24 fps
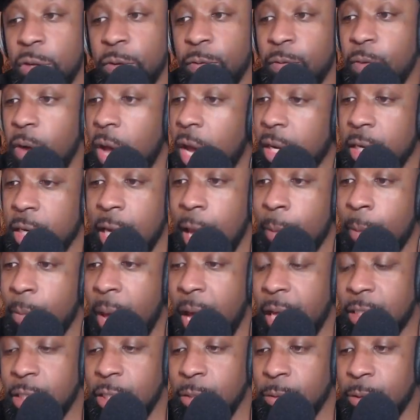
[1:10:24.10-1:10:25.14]
as fuck in that
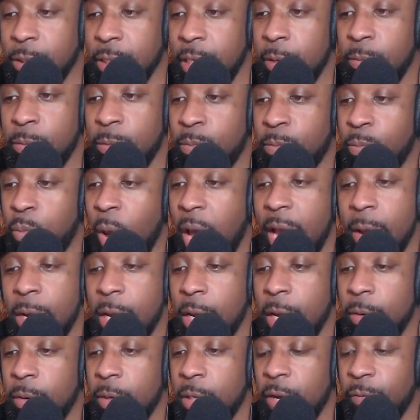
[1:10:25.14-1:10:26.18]
match. You know what I'm saying? Way
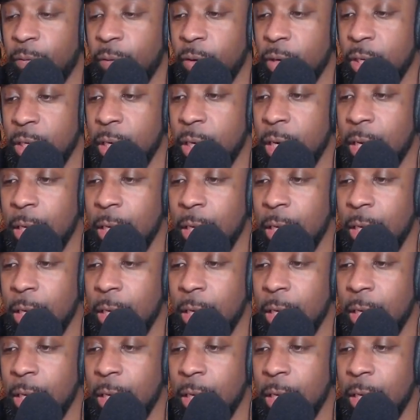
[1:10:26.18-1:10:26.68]
different than